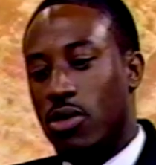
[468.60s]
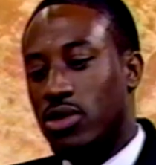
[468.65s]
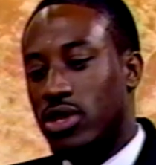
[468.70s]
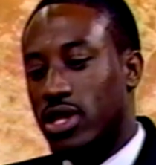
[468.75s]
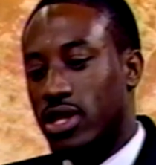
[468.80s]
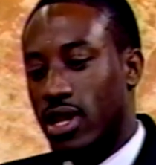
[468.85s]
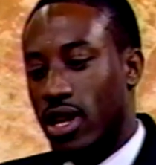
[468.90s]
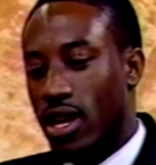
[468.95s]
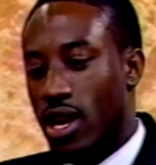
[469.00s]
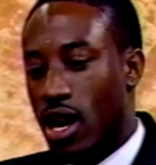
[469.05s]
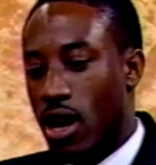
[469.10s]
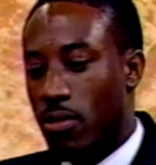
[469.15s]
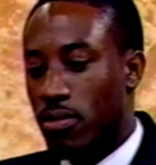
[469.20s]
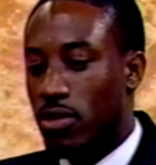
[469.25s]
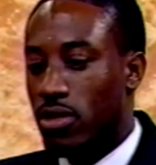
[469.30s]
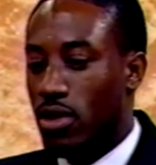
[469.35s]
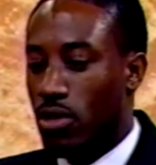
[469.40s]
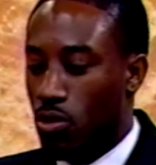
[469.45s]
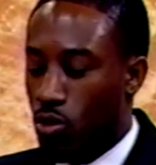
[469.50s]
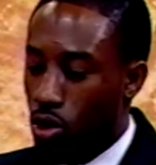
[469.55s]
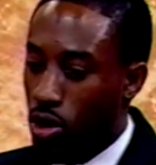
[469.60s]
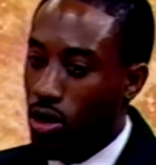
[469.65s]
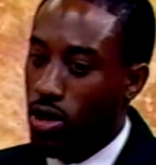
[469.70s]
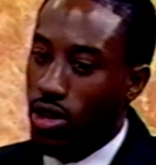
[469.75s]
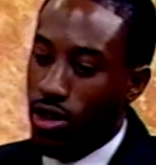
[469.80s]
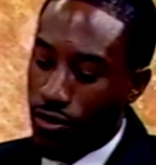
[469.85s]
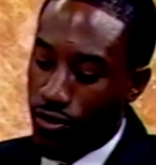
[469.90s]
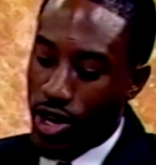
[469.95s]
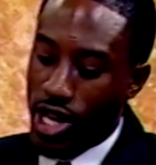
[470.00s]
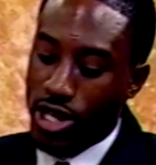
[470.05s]
would say the
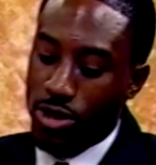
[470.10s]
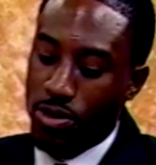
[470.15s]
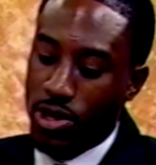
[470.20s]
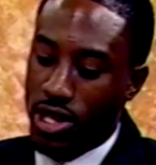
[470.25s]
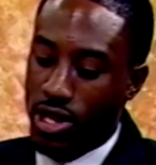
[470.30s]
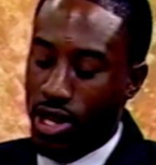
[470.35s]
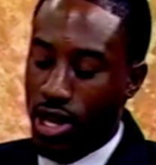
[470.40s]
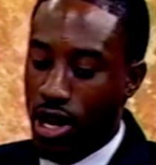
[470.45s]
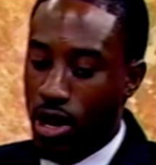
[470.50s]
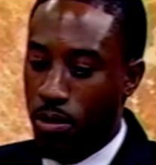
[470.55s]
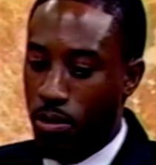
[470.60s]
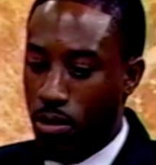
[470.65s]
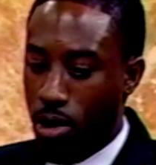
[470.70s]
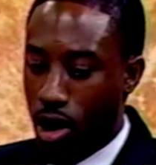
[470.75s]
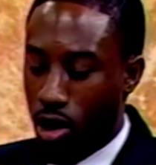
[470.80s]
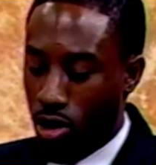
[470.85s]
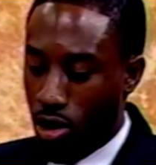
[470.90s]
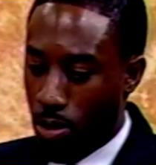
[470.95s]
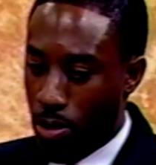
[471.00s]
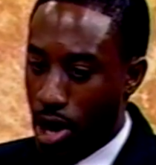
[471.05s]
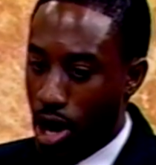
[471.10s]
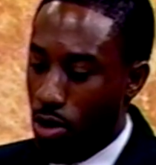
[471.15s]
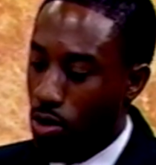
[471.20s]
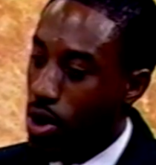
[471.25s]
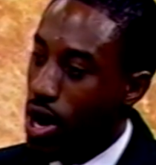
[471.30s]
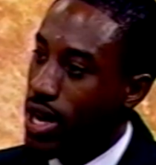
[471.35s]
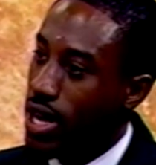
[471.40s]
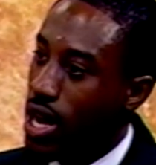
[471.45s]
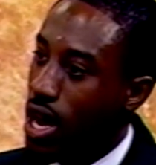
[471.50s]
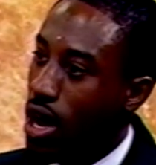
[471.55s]
investments that I'm all about
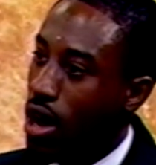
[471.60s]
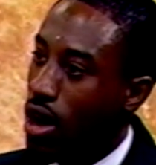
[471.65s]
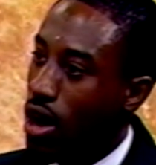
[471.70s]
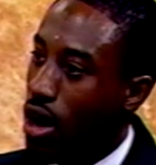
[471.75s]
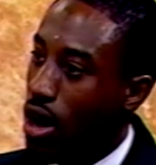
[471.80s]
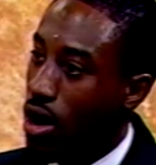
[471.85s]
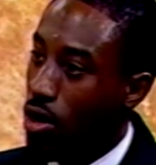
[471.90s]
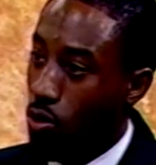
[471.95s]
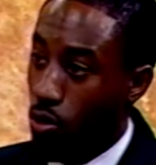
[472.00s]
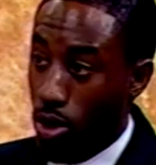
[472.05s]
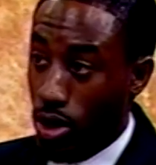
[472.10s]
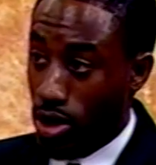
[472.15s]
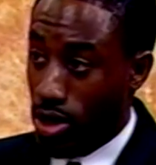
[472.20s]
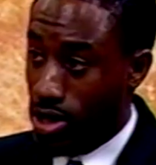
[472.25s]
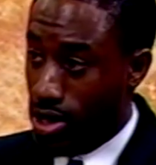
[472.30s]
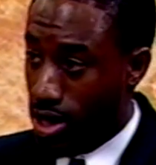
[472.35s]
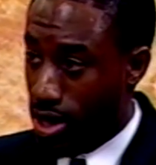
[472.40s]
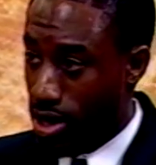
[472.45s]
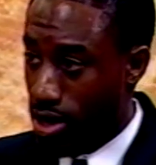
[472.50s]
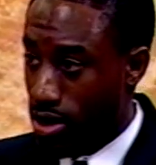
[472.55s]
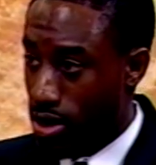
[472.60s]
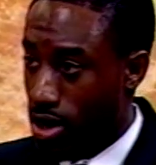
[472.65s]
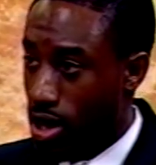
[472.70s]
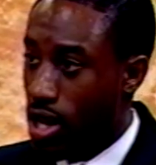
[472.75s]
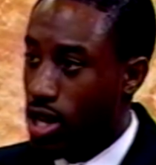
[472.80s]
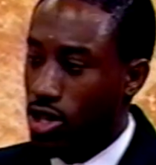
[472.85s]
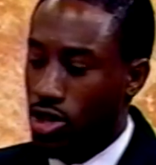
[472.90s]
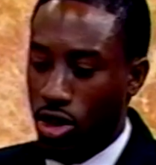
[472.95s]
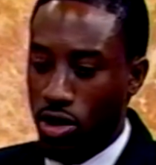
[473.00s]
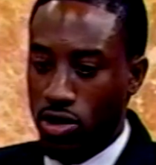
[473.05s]
right now are real estate,
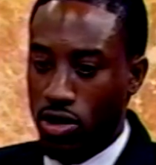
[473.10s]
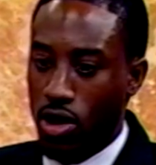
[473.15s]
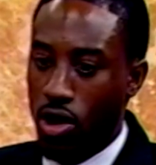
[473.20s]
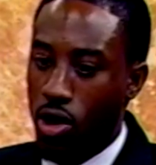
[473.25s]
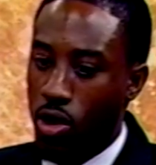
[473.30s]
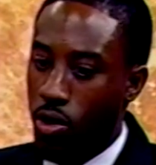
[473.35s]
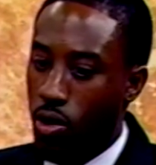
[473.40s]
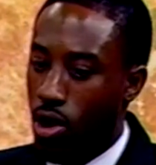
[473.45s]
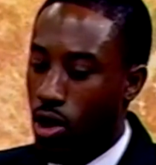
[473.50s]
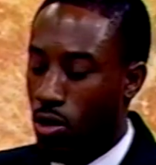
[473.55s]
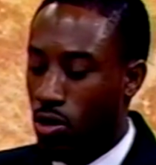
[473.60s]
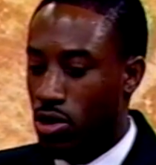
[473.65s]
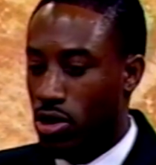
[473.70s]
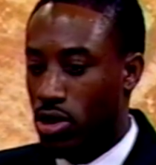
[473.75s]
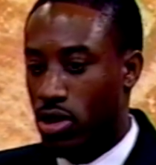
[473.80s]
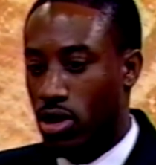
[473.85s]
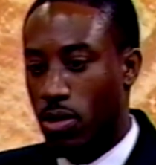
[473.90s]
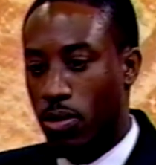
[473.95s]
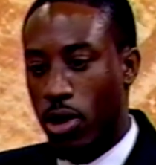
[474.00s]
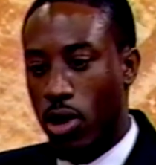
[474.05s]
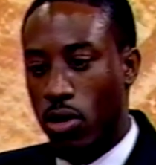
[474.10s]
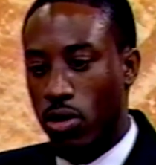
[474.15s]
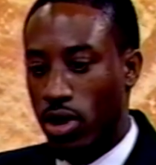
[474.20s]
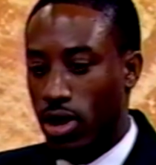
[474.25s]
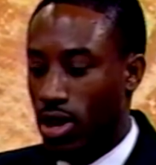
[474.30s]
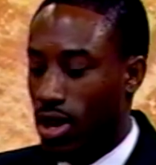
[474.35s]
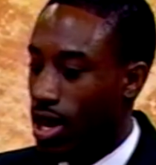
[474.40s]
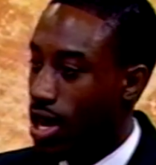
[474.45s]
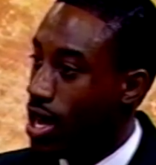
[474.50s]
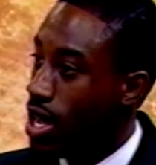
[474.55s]
in terms of home ownership,
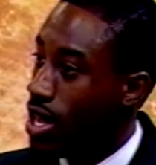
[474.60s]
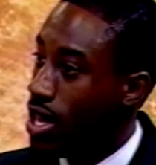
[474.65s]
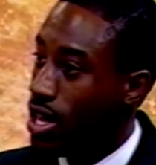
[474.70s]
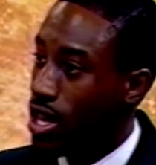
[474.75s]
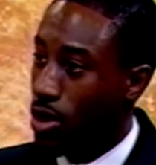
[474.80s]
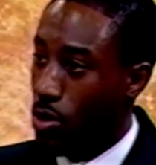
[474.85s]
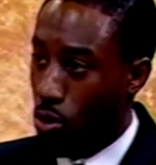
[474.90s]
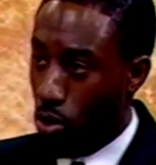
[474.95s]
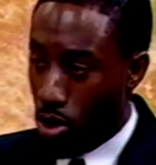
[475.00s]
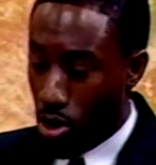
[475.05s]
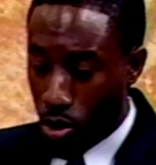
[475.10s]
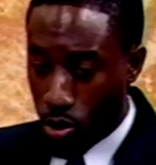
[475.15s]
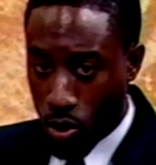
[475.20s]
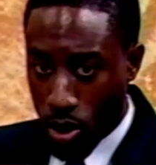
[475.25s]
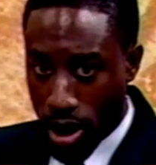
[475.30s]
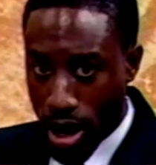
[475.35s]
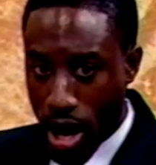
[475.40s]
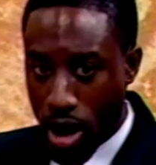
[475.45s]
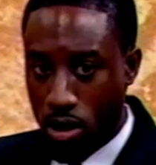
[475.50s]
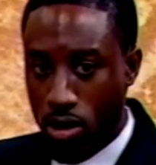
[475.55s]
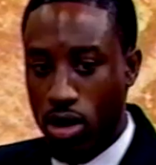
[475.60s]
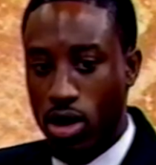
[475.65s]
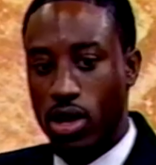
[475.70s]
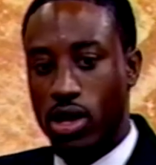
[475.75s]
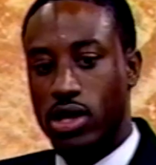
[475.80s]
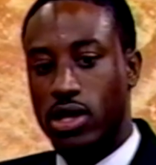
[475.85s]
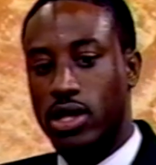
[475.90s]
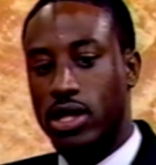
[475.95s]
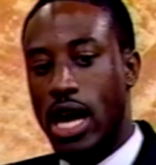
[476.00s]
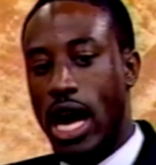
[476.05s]
owning land. It will run out.
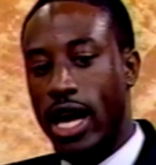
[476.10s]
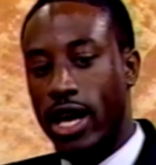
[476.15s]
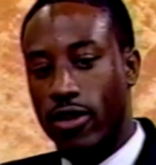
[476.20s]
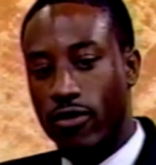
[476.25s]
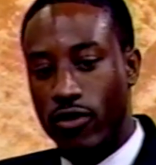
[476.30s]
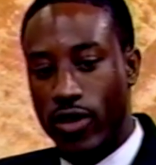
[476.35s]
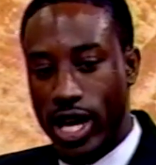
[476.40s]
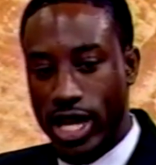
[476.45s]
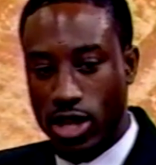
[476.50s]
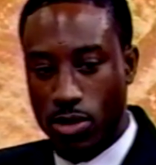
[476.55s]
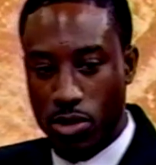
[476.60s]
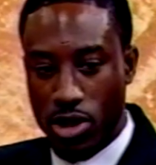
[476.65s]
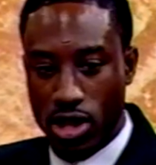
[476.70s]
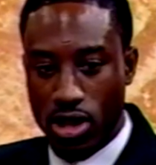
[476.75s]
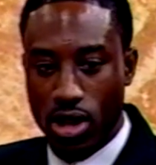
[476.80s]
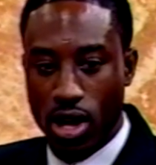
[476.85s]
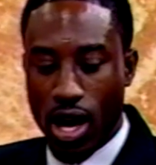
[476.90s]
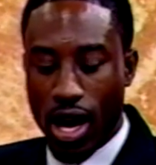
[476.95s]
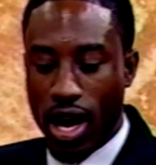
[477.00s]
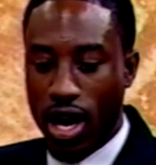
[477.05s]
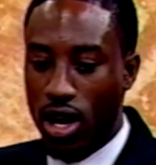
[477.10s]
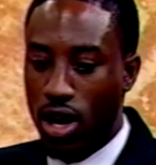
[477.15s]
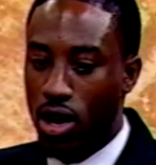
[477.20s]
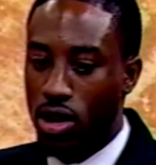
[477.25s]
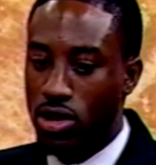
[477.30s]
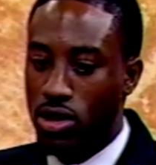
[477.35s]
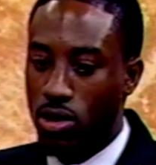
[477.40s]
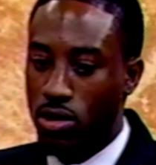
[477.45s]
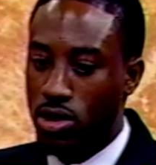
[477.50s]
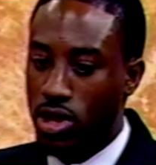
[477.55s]
Stock investments, and
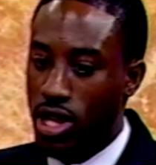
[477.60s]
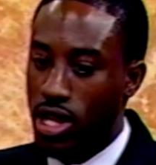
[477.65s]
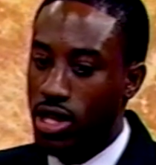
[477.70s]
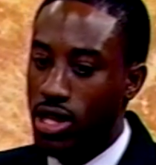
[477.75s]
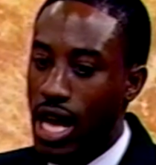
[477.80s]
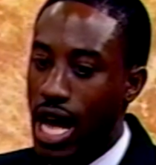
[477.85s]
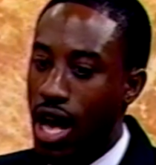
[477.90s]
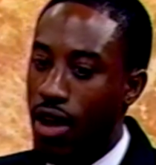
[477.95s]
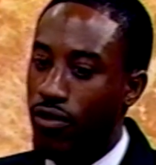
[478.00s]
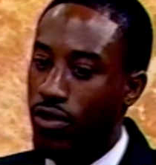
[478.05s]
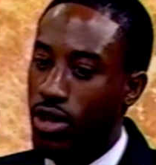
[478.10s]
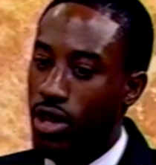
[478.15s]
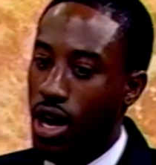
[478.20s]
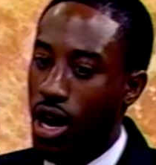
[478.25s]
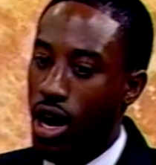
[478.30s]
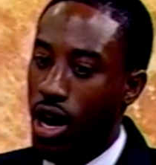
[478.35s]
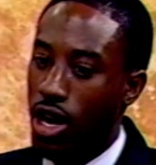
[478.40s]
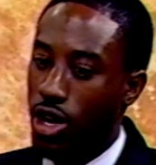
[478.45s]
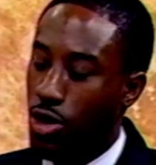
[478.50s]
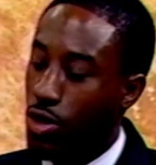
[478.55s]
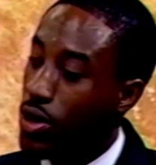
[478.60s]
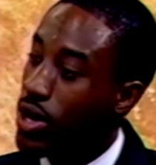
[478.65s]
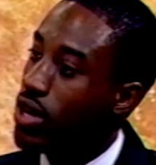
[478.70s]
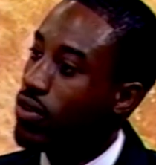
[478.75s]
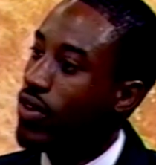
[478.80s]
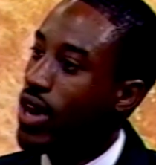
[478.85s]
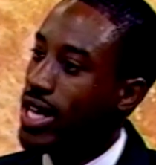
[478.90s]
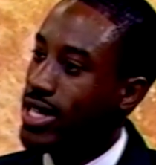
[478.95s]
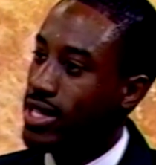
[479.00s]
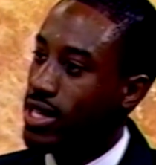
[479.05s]
also just having
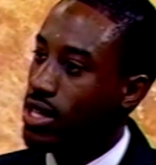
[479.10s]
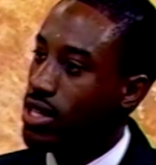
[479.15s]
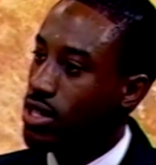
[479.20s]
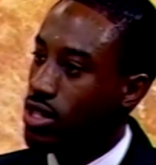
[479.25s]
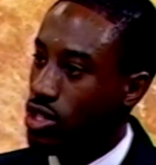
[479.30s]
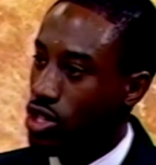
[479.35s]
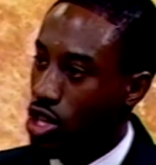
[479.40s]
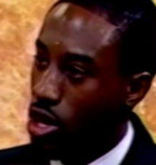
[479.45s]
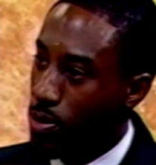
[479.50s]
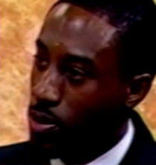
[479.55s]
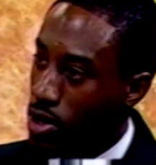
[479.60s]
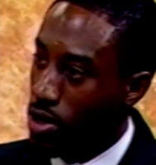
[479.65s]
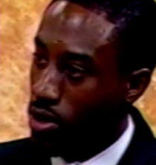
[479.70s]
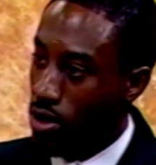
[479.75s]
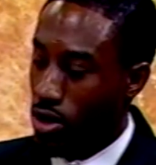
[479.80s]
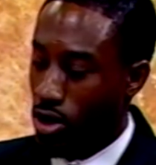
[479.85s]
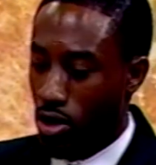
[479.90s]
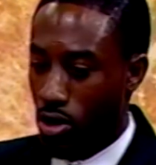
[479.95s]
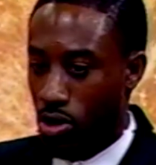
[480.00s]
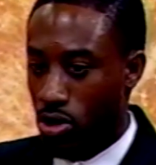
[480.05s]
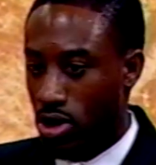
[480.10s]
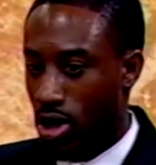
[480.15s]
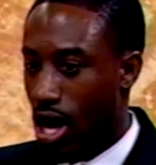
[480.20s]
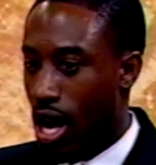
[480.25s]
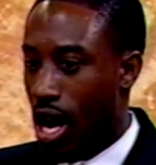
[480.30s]
creative ideas and jumping onto those.